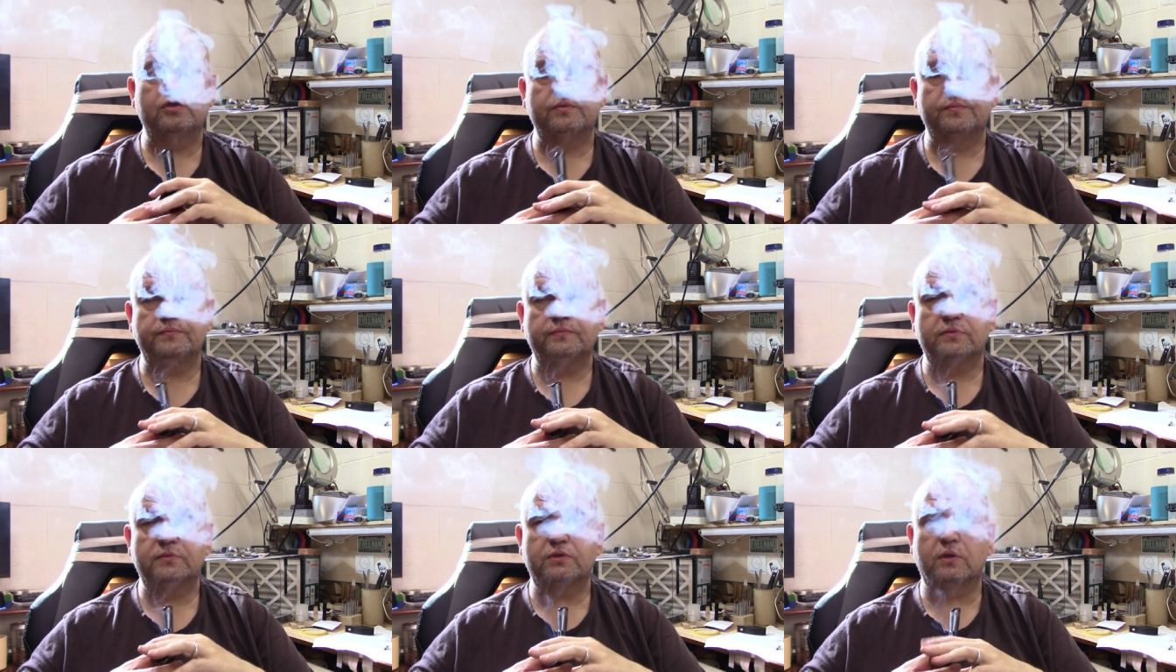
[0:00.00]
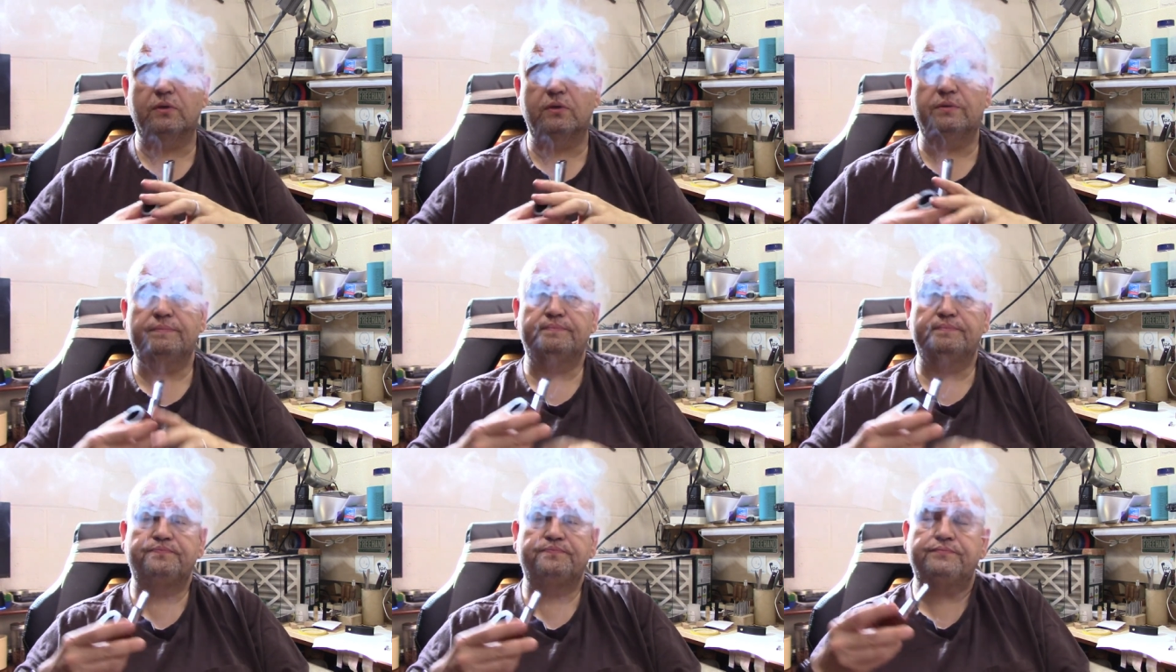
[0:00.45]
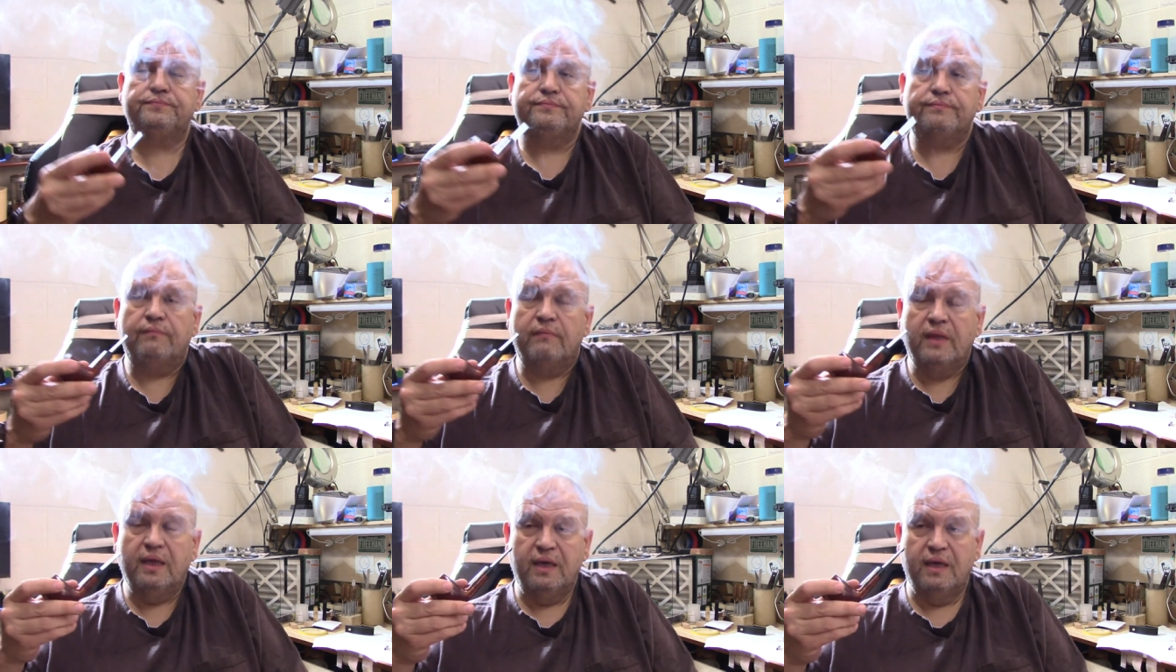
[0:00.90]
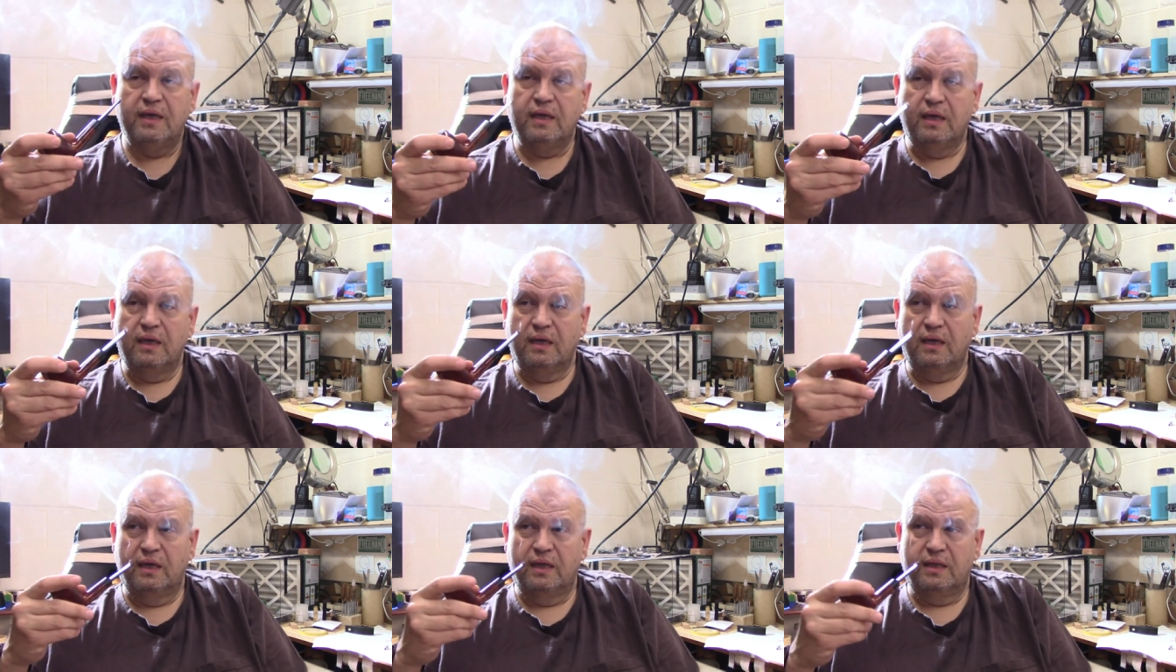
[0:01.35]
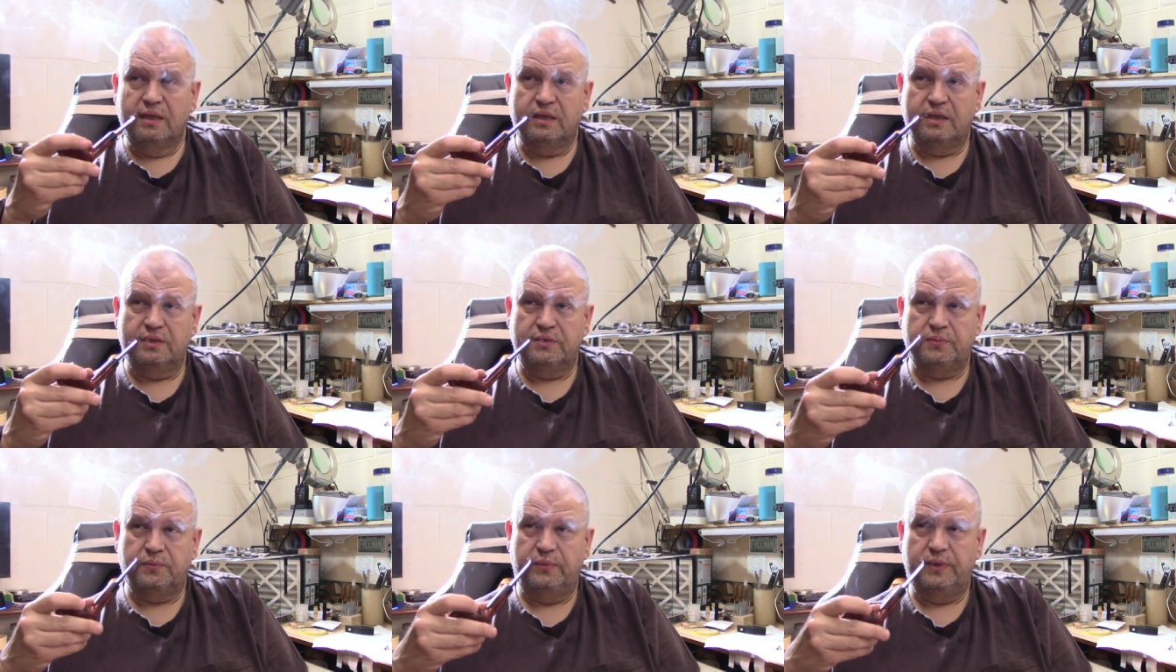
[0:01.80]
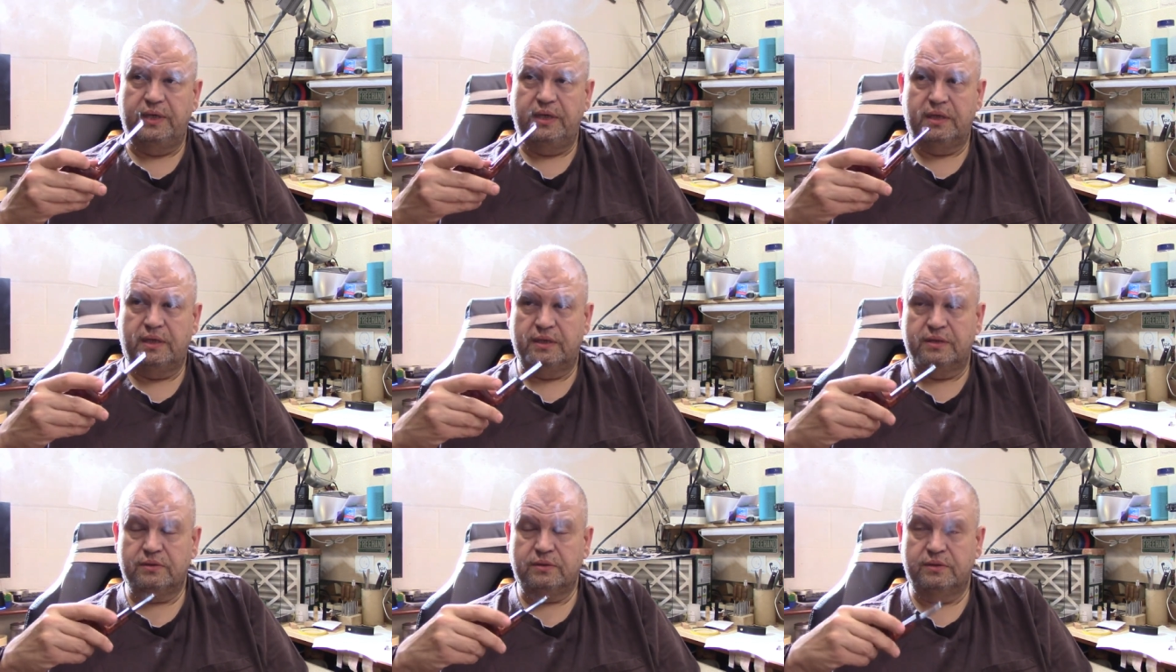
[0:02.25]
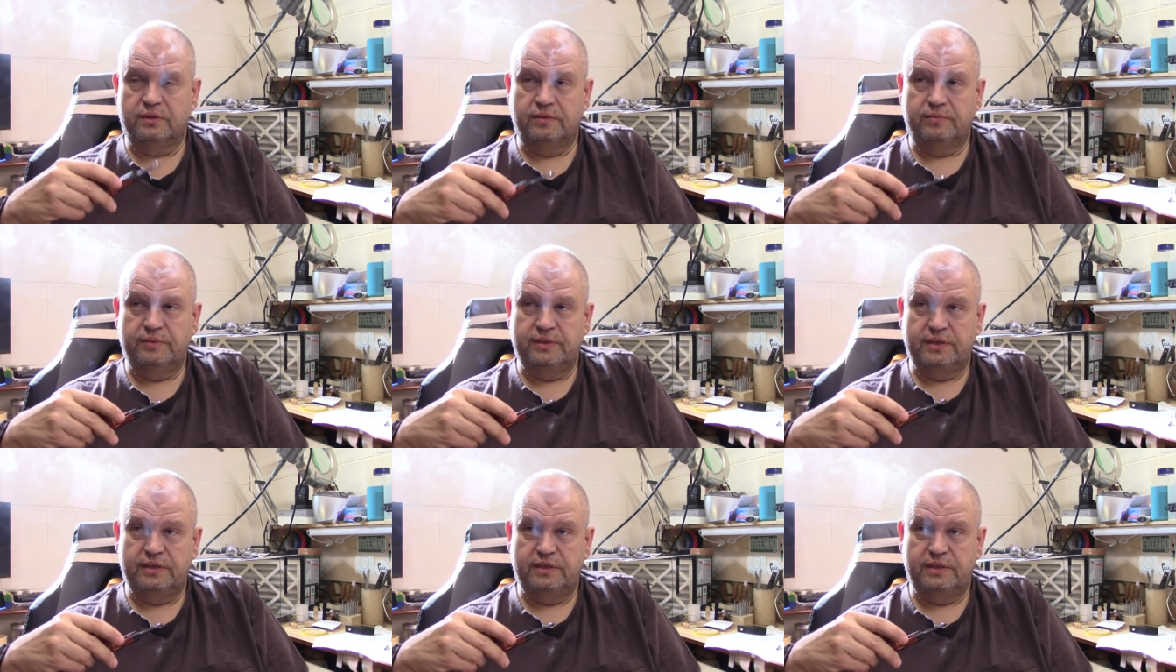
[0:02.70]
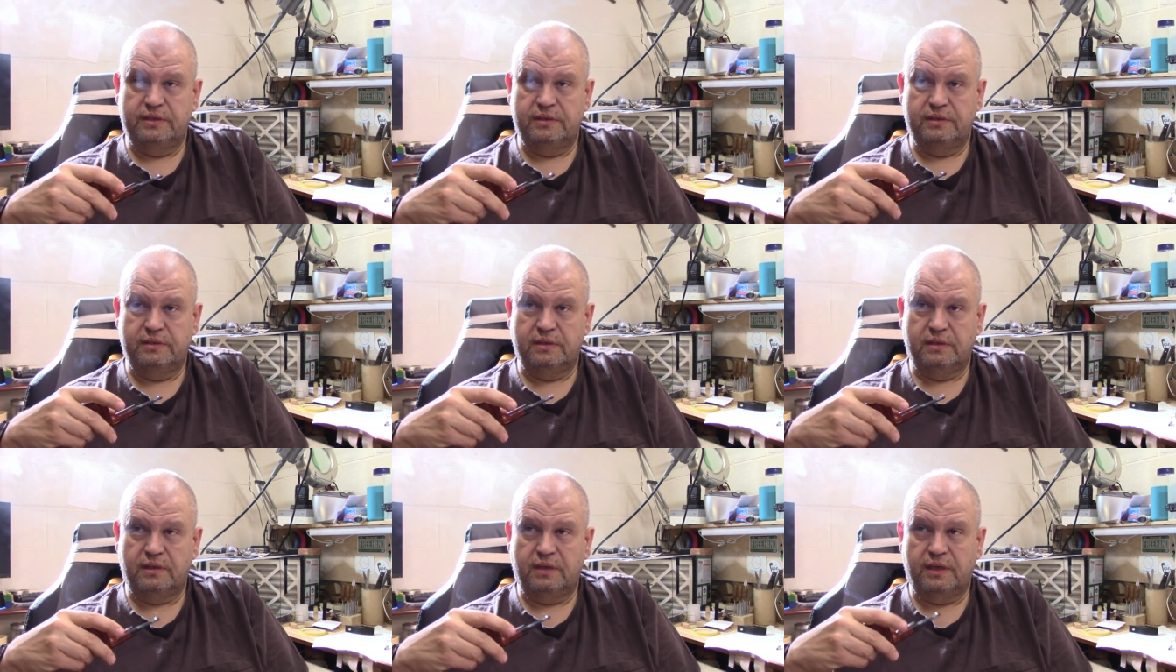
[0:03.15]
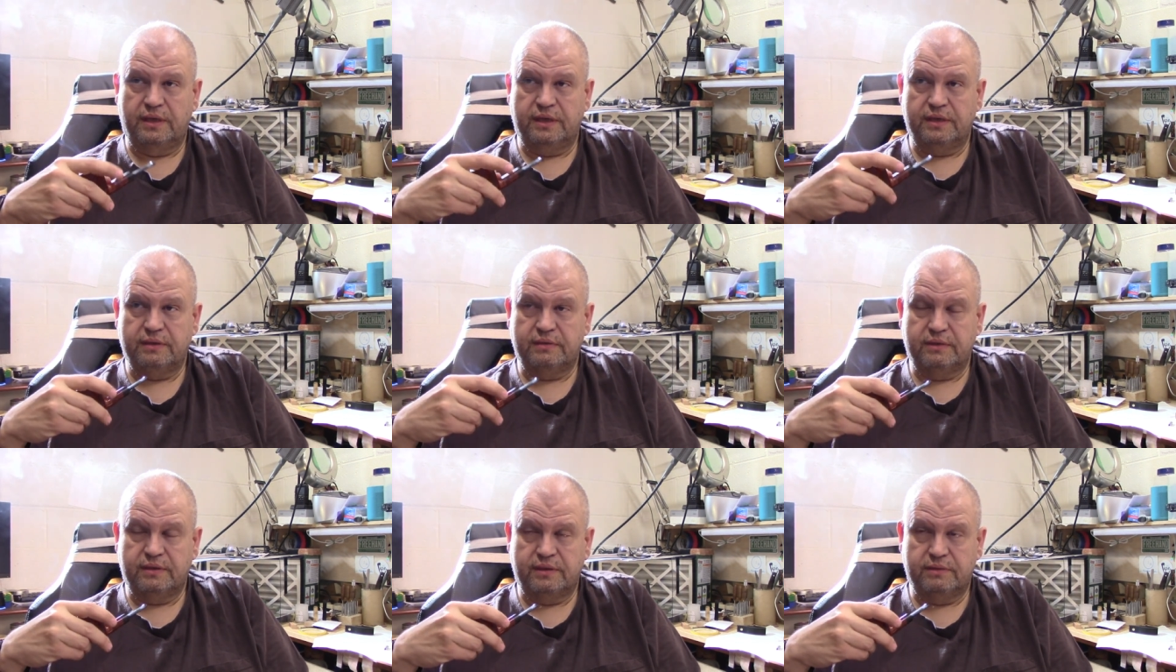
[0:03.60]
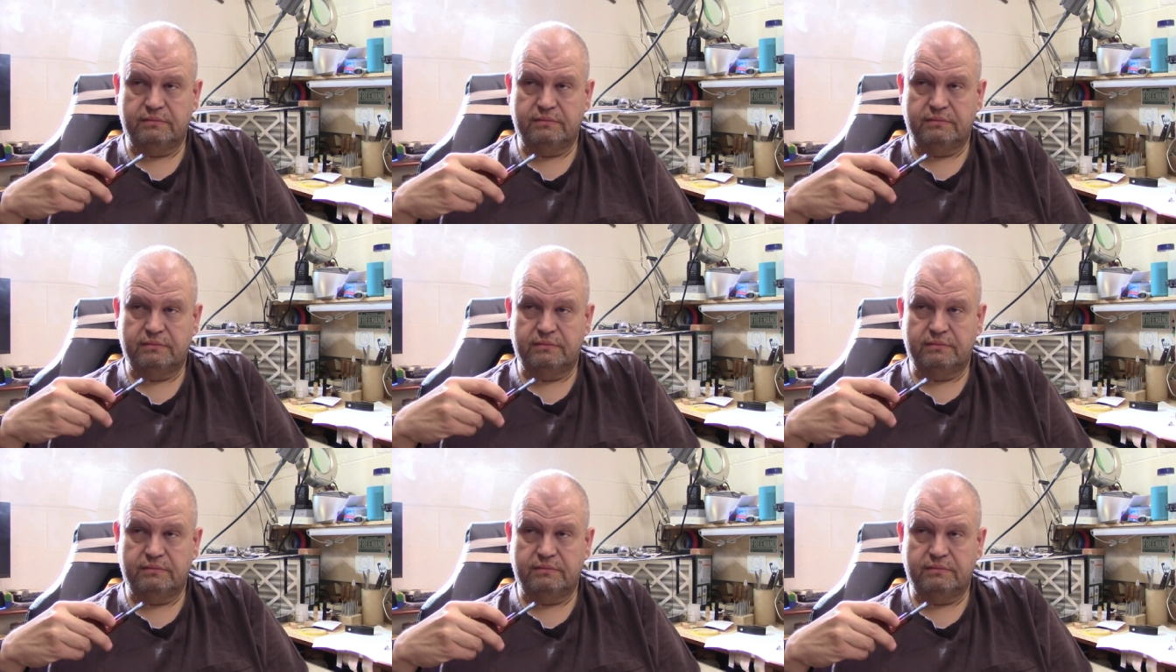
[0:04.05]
So this week is going to be a lot of